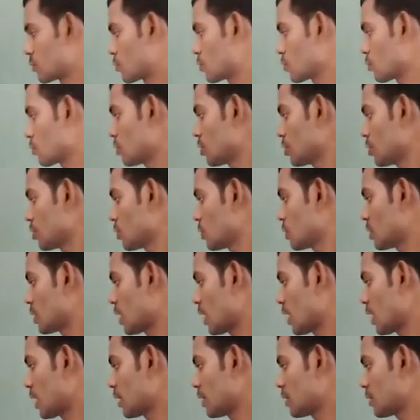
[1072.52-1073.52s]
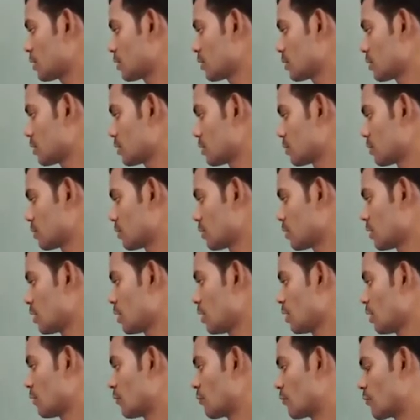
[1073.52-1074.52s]
told you that
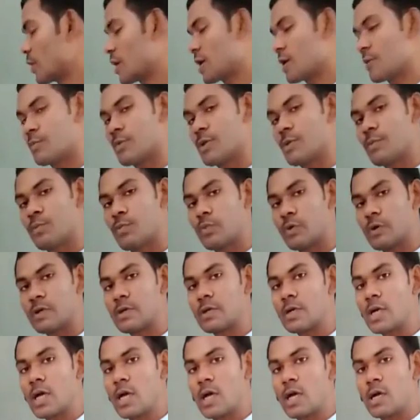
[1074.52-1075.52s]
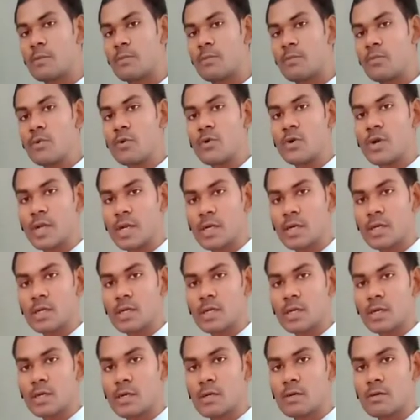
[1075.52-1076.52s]
when we put our
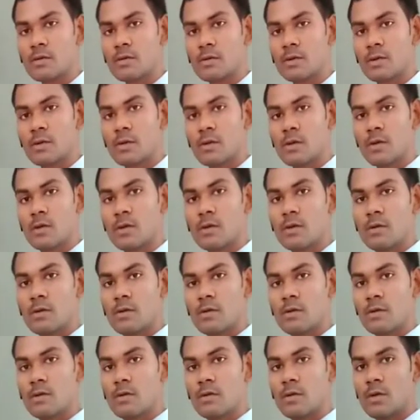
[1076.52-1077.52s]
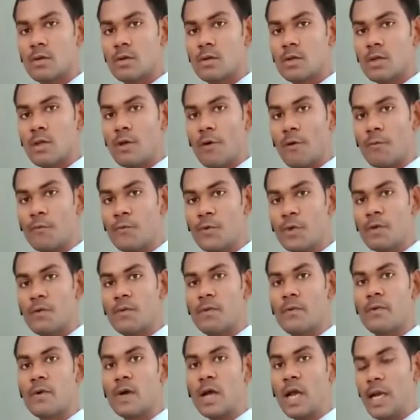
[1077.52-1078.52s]
protector,
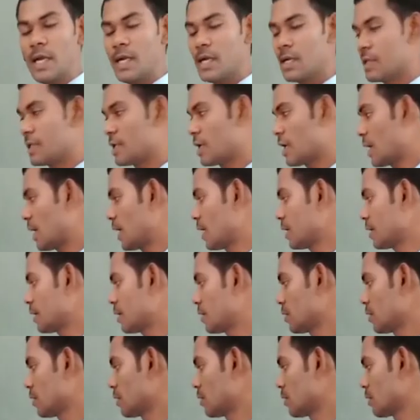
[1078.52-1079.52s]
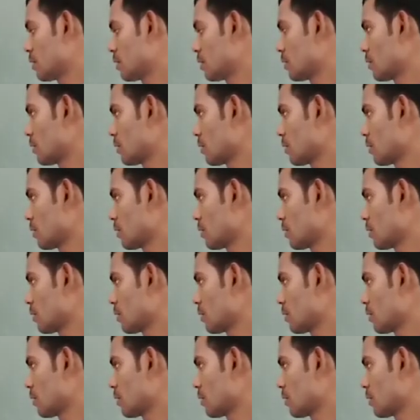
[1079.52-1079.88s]
we find that